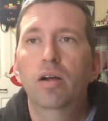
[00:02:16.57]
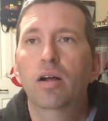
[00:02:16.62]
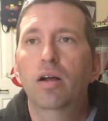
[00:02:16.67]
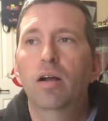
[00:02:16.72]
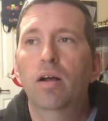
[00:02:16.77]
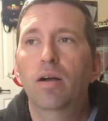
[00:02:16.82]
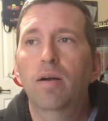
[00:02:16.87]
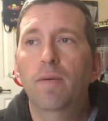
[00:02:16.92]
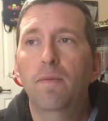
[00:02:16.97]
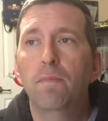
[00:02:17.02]

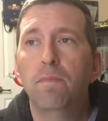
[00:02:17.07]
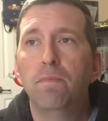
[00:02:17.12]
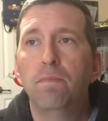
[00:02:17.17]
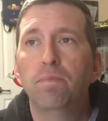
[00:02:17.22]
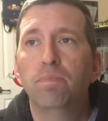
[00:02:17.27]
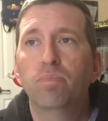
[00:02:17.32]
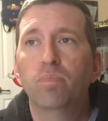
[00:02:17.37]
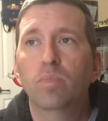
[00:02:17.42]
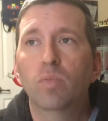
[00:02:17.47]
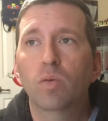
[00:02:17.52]
Um,
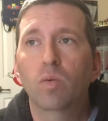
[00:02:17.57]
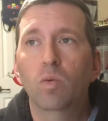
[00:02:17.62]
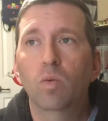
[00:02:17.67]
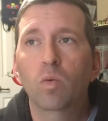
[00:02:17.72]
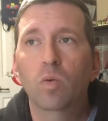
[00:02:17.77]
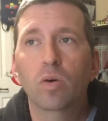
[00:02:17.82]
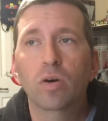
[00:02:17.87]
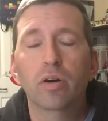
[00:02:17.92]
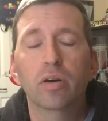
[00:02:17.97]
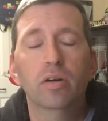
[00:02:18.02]

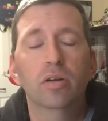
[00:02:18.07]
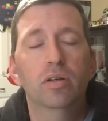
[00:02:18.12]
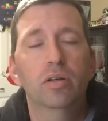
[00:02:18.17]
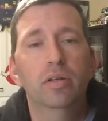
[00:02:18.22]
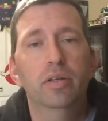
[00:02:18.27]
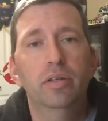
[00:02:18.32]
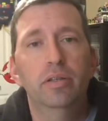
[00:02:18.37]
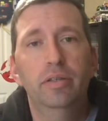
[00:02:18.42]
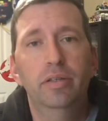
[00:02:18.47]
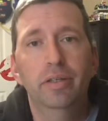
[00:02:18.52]
or
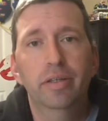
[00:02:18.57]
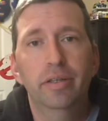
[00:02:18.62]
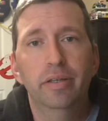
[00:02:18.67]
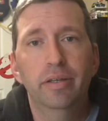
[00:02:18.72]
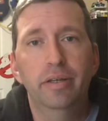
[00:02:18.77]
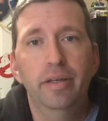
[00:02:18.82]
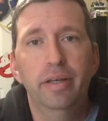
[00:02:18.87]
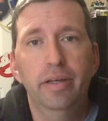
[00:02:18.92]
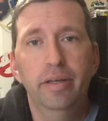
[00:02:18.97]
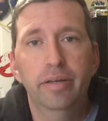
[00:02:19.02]

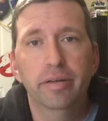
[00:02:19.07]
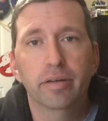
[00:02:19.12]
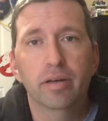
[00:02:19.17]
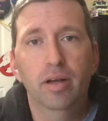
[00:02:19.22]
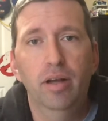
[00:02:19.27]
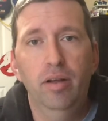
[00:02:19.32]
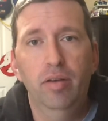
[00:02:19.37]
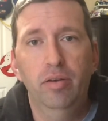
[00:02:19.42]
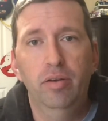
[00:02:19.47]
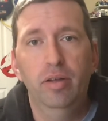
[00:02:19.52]
did
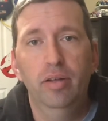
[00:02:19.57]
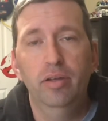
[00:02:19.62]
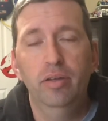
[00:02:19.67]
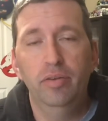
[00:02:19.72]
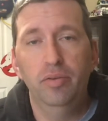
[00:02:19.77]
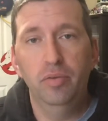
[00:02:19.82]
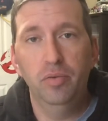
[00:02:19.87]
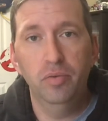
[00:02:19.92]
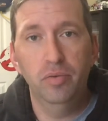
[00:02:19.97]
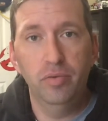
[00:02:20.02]
Egon
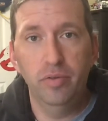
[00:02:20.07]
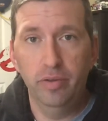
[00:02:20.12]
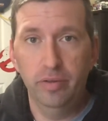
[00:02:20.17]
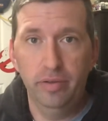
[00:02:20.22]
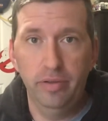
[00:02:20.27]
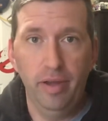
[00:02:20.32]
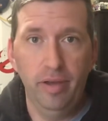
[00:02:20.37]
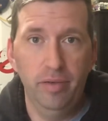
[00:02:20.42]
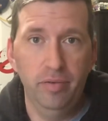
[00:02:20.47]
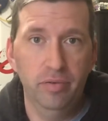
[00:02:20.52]
use the
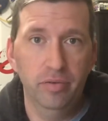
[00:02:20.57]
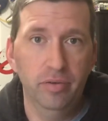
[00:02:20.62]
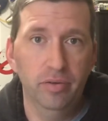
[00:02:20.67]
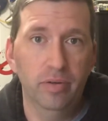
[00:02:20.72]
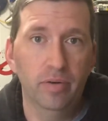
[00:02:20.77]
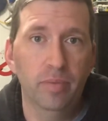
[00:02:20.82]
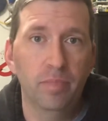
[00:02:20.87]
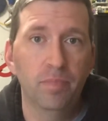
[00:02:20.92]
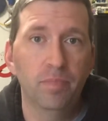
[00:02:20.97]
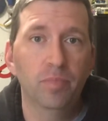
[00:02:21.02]

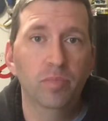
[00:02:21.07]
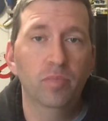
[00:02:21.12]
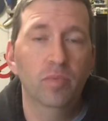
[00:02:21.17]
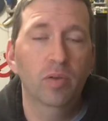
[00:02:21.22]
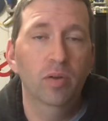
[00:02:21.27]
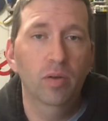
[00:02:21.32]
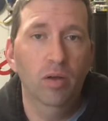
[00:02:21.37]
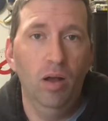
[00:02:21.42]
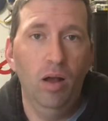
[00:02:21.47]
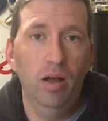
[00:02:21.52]
taser
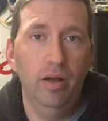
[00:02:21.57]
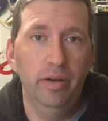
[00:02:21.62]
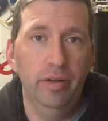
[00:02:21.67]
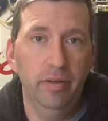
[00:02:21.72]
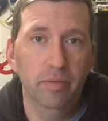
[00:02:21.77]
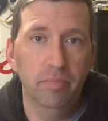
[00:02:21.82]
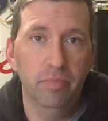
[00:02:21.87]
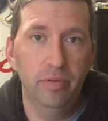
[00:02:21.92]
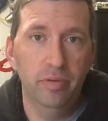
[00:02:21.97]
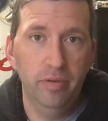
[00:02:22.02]
on
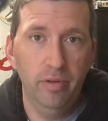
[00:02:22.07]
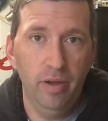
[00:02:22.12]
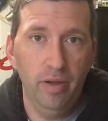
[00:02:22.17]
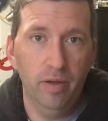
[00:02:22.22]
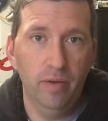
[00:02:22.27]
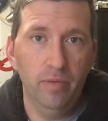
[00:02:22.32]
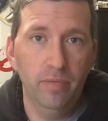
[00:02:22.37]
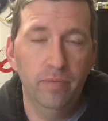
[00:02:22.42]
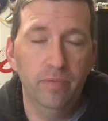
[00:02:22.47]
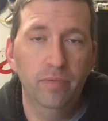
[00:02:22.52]

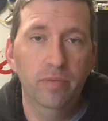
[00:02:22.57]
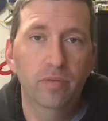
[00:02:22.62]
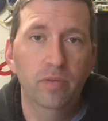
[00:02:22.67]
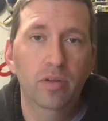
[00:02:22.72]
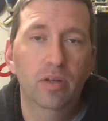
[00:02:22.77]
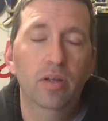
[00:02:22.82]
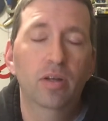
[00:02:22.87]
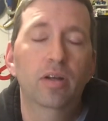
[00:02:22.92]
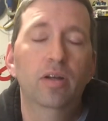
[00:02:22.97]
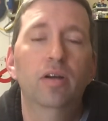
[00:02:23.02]
himself
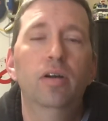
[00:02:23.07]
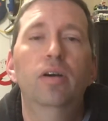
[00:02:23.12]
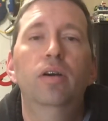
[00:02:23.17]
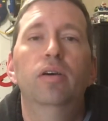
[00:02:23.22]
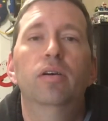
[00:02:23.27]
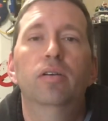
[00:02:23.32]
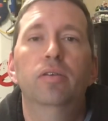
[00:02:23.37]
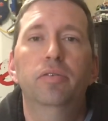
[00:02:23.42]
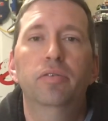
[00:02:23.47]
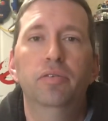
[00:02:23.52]

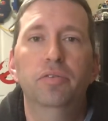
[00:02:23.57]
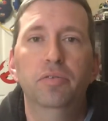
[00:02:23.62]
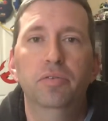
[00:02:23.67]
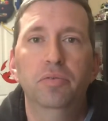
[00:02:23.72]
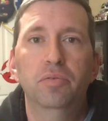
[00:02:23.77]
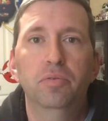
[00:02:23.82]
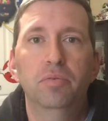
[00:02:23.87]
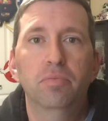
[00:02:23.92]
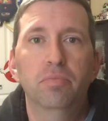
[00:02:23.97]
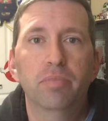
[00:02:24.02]

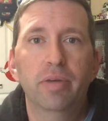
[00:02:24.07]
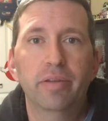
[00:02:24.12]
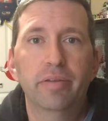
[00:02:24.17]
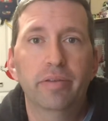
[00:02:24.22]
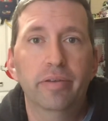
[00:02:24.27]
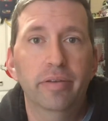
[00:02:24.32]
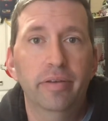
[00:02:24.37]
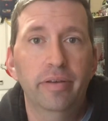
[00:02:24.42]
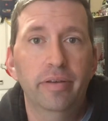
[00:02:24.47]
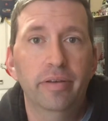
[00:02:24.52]
to
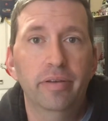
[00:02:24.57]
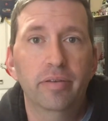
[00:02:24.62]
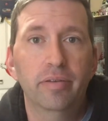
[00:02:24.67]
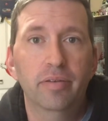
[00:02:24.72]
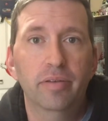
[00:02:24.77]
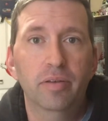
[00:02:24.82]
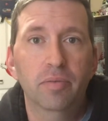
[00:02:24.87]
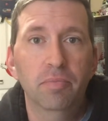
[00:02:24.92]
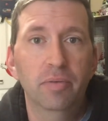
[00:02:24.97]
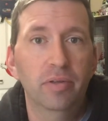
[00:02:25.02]
basically
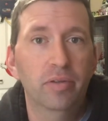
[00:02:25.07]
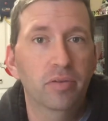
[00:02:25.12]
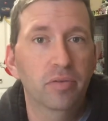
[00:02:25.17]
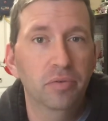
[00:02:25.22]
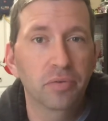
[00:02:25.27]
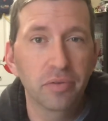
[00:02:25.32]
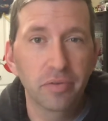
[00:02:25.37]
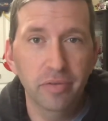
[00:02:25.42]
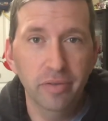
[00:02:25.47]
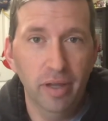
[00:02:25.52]
commit
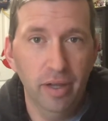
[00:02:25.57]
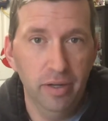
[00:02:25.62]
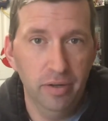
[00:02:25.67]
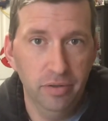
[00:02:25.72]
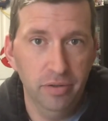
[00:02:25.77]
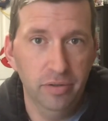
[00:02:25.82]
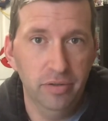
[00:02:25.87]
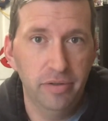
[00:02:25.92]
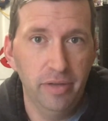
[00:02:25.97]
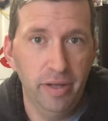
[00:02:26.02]
suicide
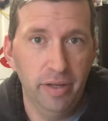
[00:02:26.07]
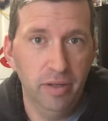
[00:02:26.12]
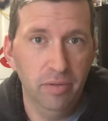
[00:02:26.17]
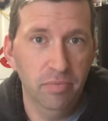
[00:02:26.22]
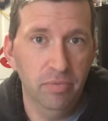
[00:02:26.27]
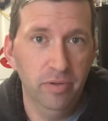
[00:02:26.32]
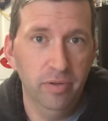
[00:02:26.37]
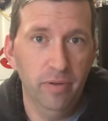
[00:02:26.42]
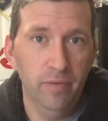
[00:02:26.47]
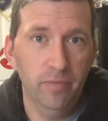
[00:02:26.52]
or take
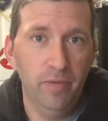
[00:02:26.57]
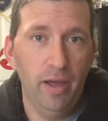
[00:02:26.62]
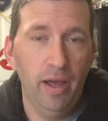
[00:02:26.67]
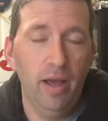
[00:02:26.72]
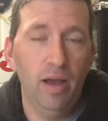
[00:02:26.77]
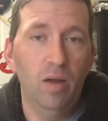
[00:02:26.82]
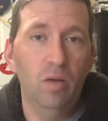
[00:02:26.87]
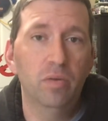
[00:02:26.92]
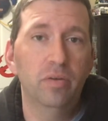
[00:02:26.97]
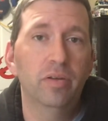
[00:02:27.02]
himself
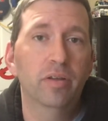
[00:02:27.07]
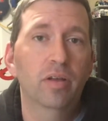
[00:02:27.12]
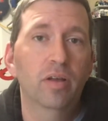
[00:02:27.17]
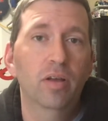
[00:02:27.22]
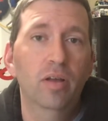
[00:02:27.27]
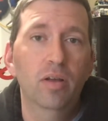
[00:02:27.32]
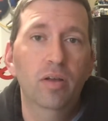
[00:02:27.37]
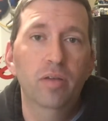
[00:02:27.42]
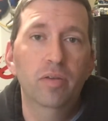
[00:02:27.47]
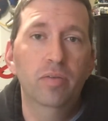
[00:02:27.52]
out
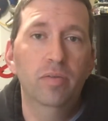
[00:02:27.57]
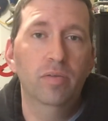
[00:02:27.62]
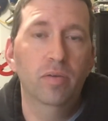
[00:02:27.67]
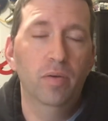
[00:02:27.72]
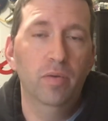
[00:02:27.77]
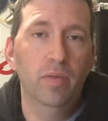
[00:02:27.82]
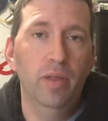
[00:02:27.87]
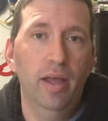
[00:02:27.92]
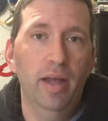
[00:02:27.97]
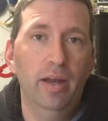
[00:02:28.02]

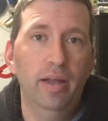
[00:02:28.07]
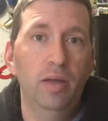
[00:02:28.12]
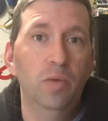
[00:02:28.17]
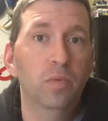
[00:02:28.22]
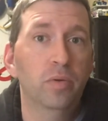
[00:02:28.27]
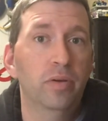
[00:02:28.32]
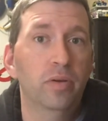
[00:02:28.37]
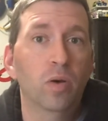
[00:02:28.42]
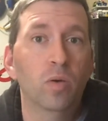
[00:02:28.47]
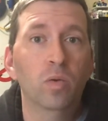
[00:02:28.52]
so that he
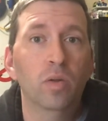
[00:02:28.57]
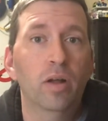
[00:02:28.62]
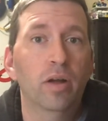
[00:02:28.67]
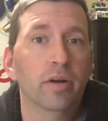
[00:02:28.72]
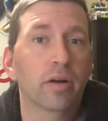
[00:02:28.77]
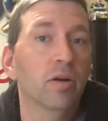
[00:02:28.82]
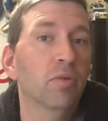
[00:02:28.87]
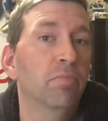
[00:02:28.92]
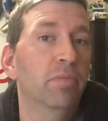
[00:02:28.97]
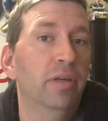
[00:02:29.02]
would no
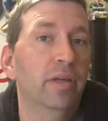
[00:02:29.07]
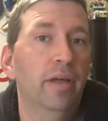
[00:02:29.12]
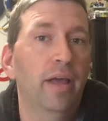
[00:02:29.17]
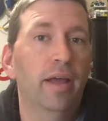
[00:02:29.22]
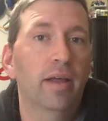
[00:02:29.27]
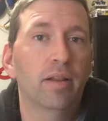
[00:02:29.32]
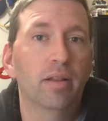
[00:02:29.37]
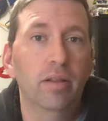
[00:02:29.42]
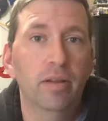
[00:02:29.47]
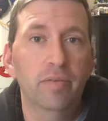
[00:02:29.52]
longer be
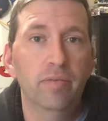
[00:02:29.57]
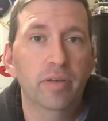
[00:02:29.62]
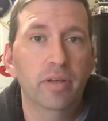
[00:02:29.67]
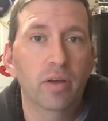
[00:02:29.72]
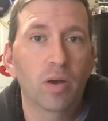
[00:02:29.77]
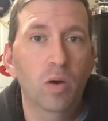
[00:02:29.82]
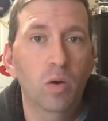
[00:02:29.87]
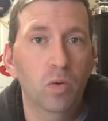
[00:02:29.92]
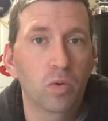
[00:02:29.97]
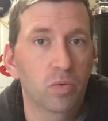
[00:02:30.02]
a living
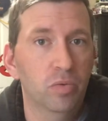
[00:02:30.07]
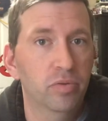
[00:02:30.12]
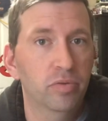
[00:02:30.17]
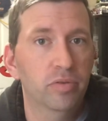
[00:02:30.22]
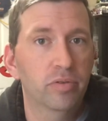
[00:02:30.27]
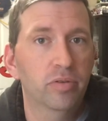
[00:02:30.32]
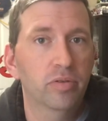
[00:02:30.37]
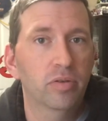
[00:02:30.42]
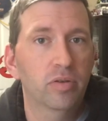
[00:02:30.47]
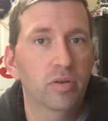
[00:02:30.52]

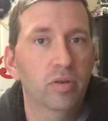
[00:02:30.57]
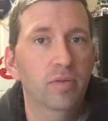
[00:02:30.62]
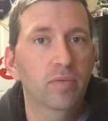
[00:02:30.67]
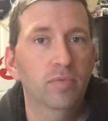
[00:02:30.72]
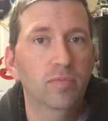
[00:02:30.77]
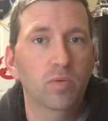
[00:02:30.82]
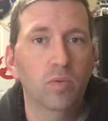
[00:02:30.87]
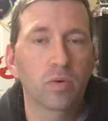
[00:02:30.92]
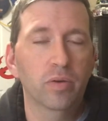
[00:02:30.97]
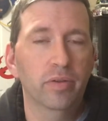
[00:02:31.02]
host
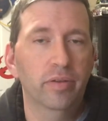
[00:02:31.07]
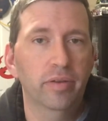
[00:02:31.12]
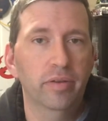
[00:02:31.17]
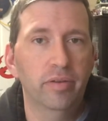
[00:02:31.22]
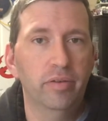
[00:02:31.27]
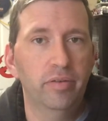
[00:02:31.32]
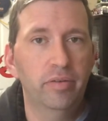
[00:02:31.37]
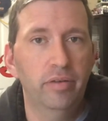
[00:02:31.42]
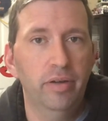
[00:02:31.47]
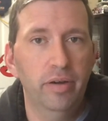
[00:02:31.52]
for
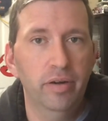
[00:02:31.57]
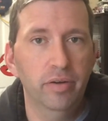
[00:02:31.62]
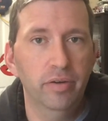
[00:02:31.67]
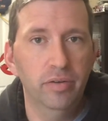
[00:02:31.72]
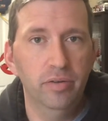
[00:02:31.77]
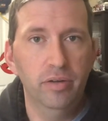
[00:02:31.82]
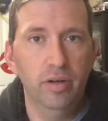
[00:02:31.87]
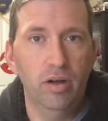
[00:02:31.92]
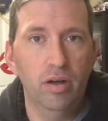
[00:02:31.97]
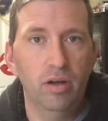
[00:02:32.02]
this terror
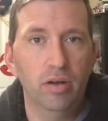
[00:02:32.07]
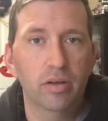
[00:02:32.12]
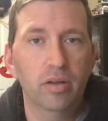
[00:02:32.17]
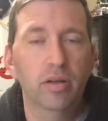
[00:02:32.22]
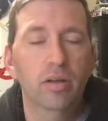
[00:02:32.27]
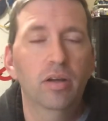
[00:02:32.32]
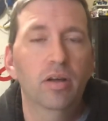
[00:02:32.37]
dog